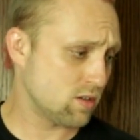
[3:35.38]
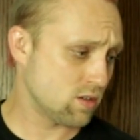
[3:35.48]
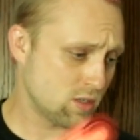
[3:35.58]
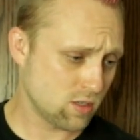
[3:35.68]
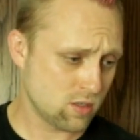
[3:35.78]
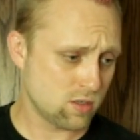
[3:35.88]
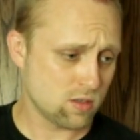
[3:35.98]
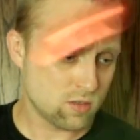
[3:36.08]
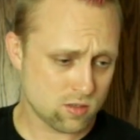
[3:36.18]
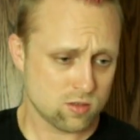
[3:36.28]

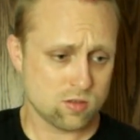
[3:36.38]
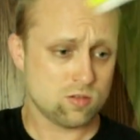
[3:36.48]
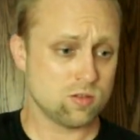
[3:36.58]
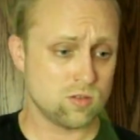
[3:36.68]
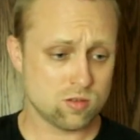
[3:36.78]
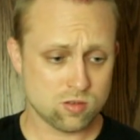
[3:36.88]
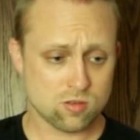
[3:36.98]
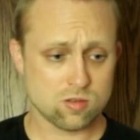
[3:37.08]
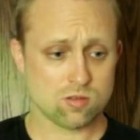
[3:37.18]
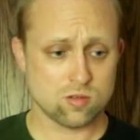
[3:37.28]

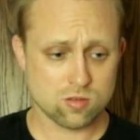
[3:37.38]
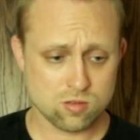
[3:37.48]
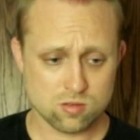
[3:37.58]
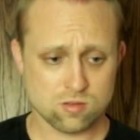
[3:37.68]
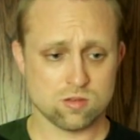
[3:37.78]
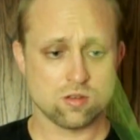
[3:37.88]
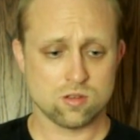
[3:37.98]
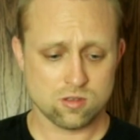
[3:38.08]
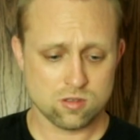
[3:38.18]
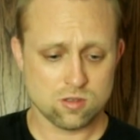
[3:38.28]

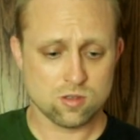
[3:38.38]
(no one is talking)